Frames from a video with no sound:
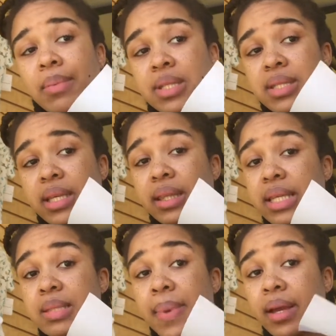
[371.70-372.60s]
I'm gonna
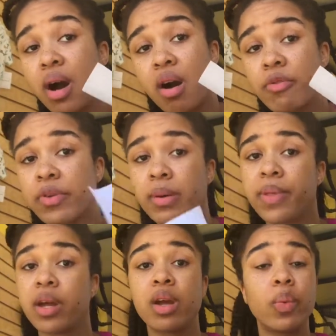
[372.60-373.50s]
stick these make an
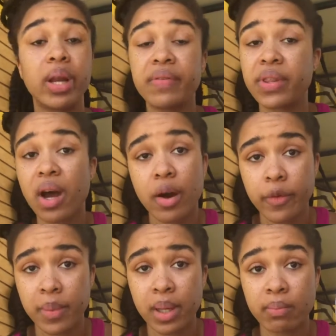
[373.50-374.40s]
offer up there. Whatever they
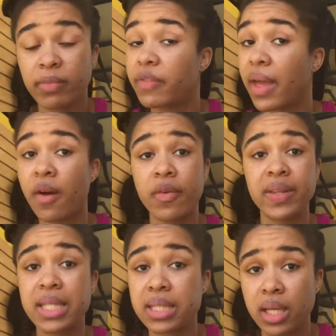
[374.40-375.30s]
offer me, if they
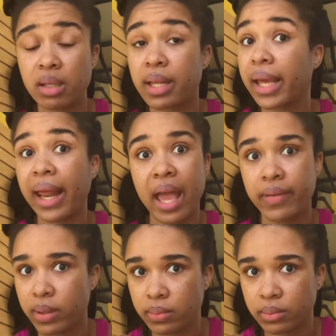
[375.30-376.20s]
offer 50 cents, they can
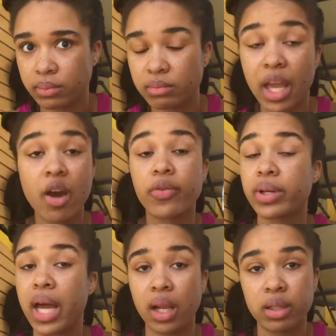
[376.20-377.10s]
have it. They
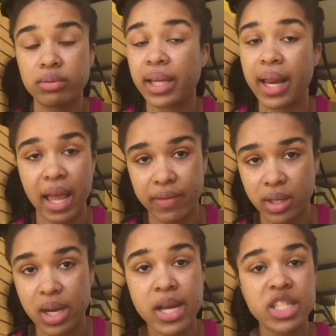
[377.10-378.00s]
offer $1, they can
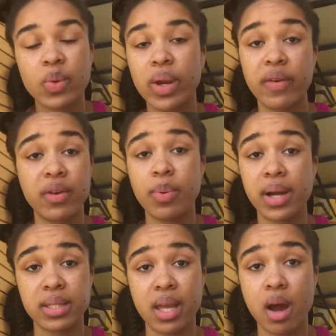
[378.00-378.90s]
have it. So
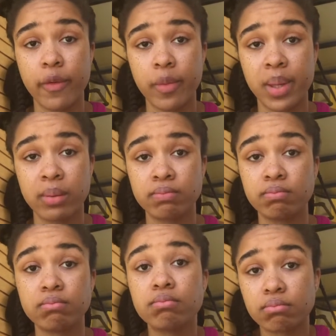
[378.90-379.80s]
whatever price they offer
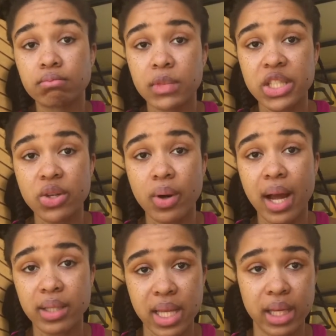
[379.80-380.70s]
me,
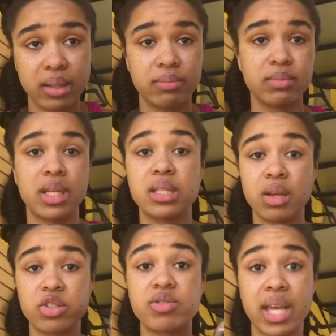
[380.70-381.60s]
sure, I'll take it,
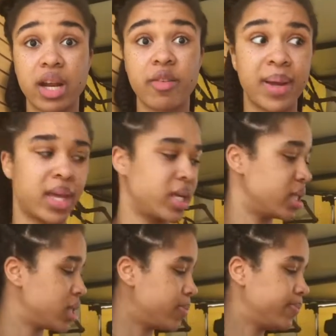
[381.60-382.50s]
as long as you take it off my
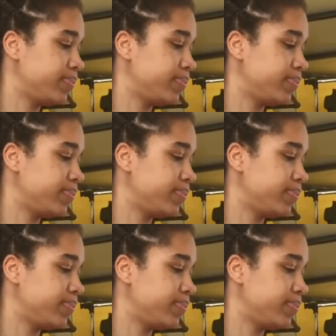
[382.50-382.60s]
hands.